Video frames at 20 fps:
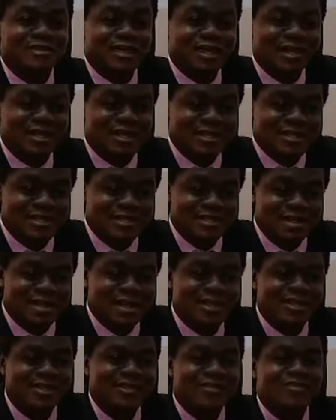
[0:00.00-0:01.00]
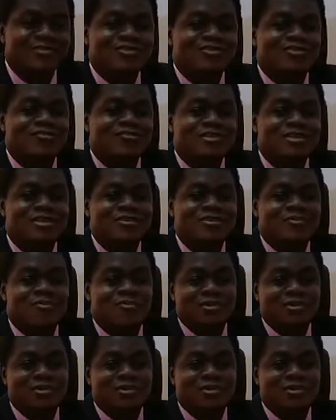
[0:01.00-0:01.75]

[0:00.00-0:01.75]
clean drinking